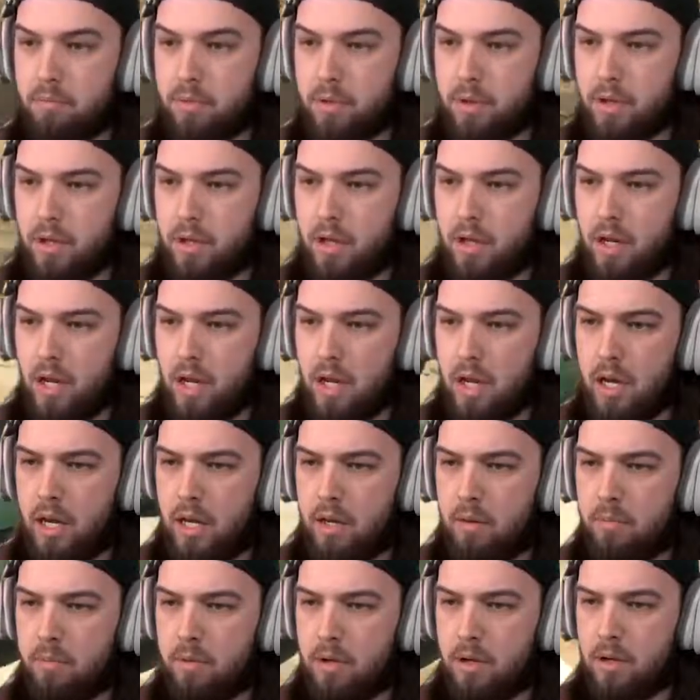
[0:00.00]
but
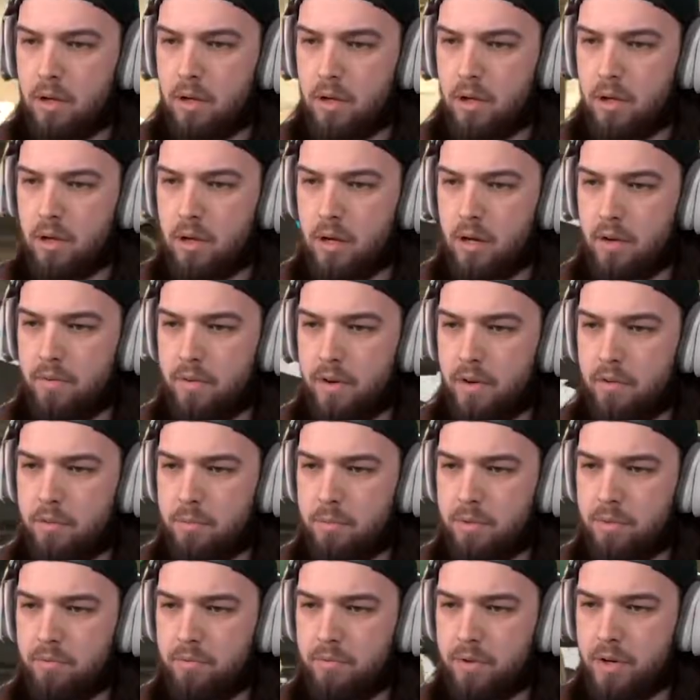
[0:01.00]
I'm, uh, I've never
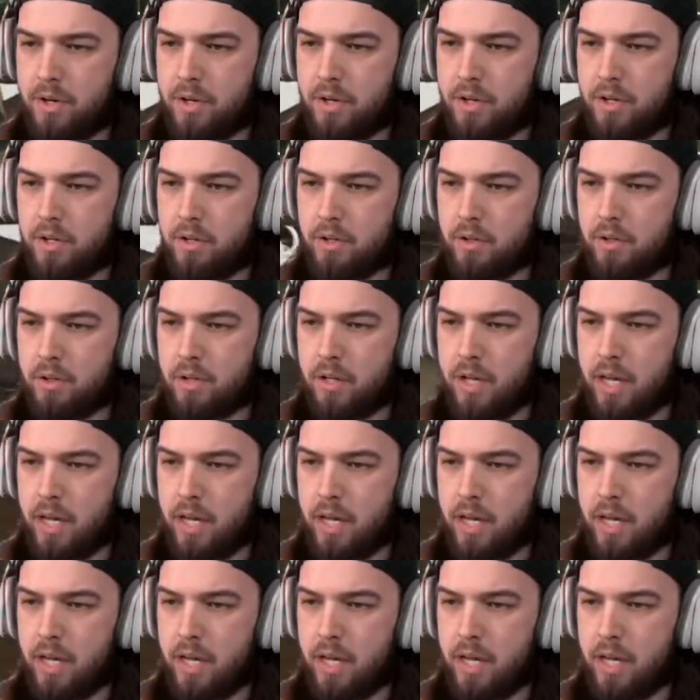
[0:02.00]
been very good